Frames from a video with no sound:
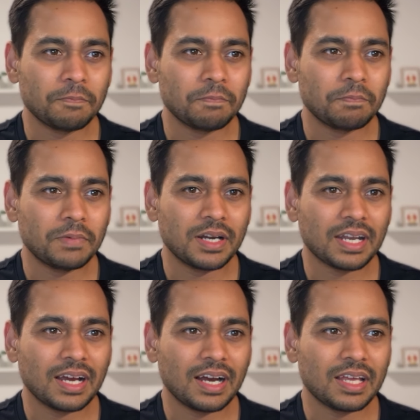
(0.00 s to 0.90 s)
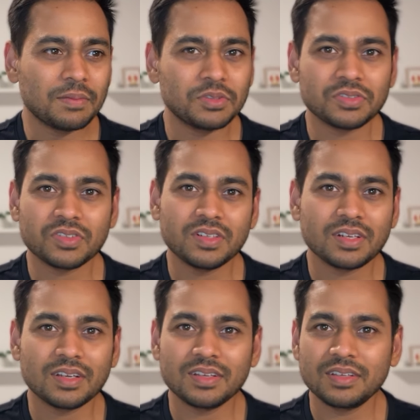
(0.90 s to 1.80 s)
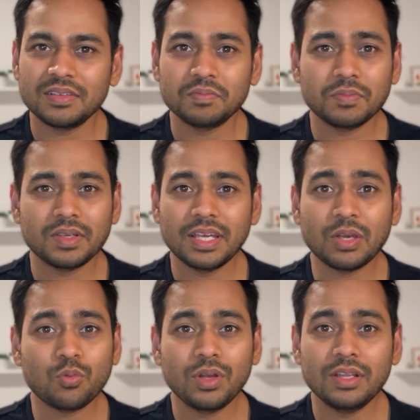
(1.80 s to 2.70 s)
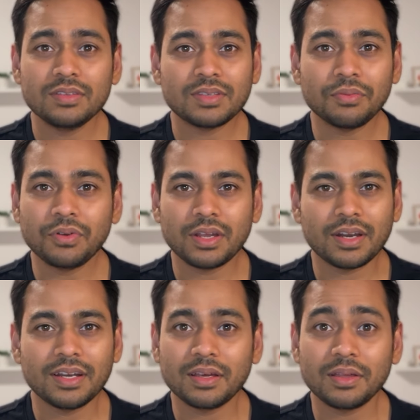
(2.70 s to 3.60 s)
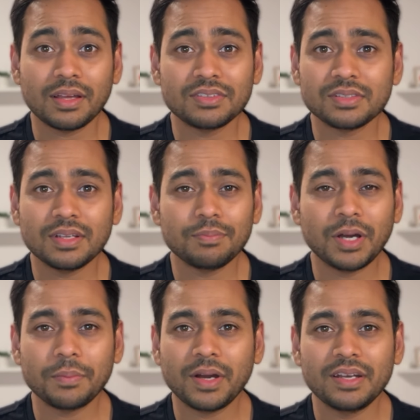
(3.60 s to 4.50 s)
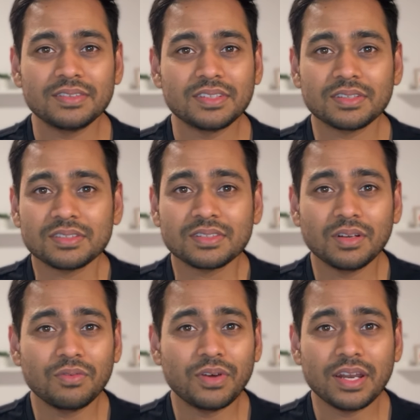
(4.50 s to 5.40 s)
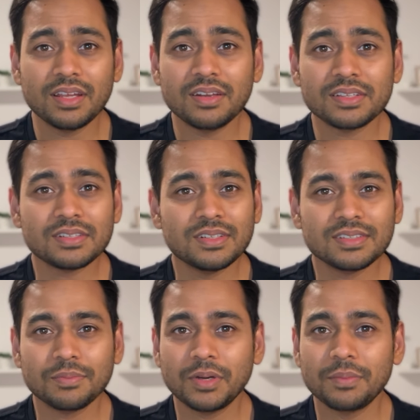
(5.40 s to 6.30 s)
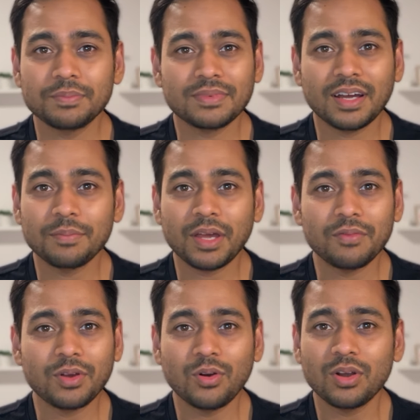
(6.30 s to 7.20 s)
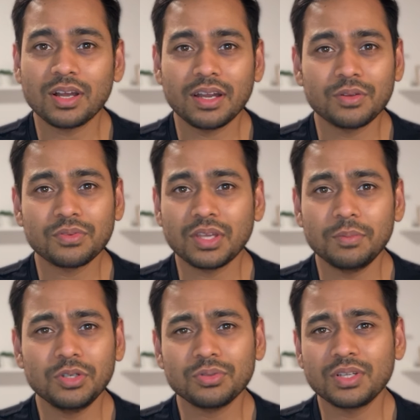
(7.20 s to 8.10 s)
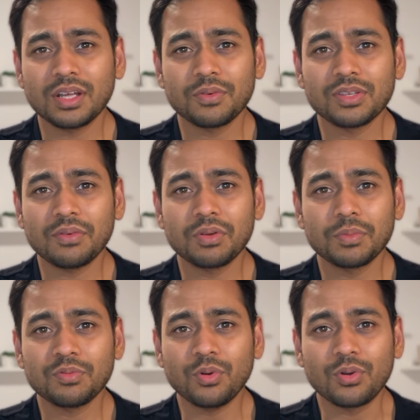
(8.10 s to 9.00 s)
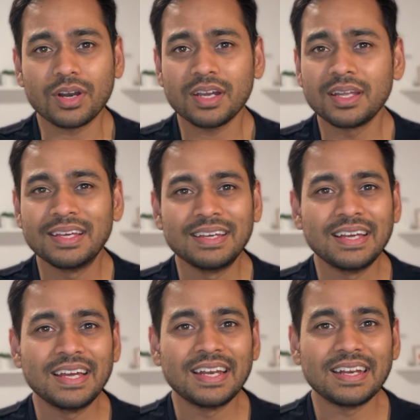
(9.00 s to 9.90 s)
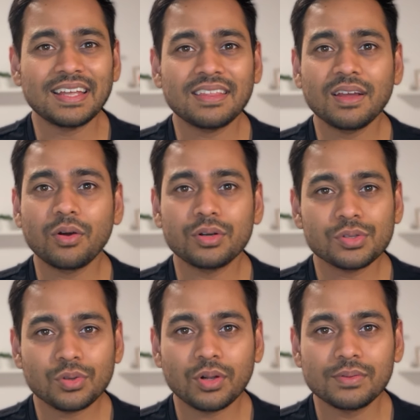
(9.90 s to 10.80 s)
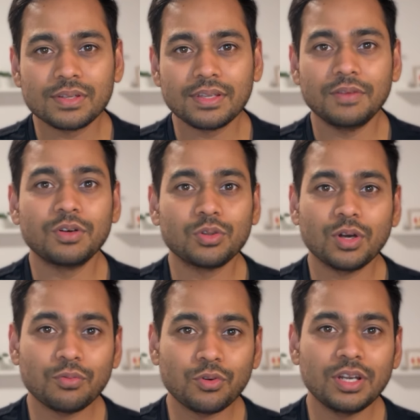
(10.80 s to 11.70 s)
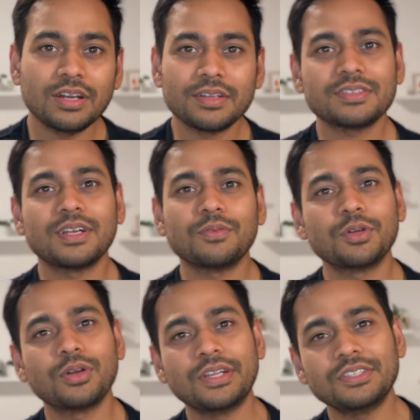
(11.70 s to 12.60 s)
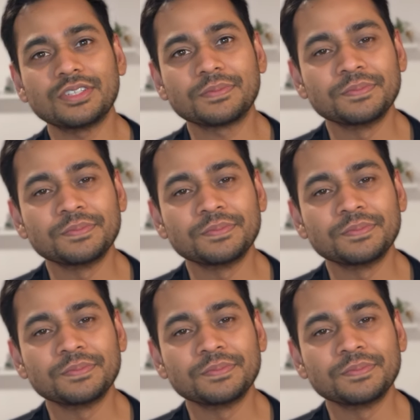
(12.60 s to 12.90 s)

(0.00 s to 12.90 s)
But I am still equally suffering, right? My mind is still very restless, and I'm having all kind of same issue that I was having before, right? Nothing got solved, even though I fully understand what you're teaching.